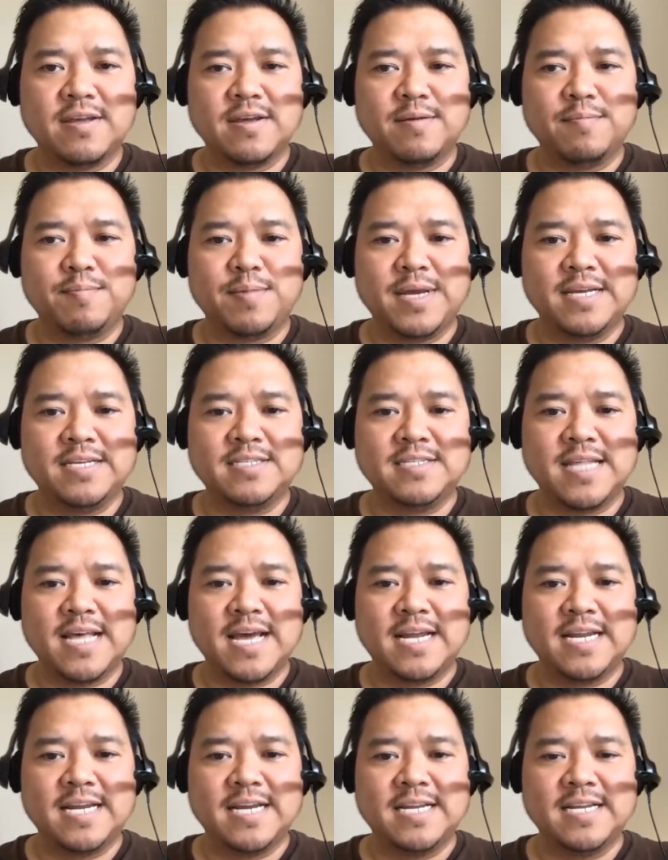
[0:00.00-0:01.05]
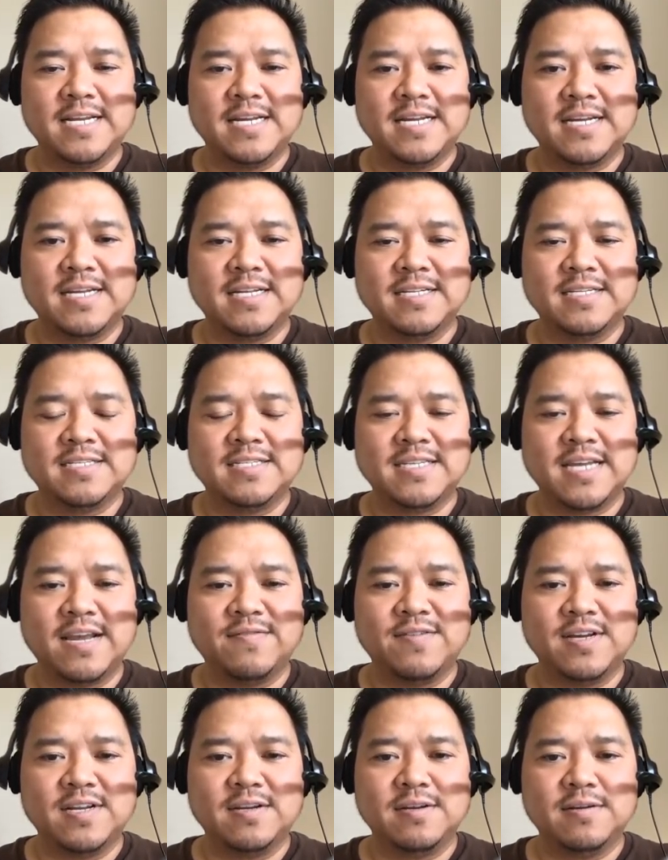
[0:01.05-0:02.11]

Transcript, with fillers: paste that in, save it.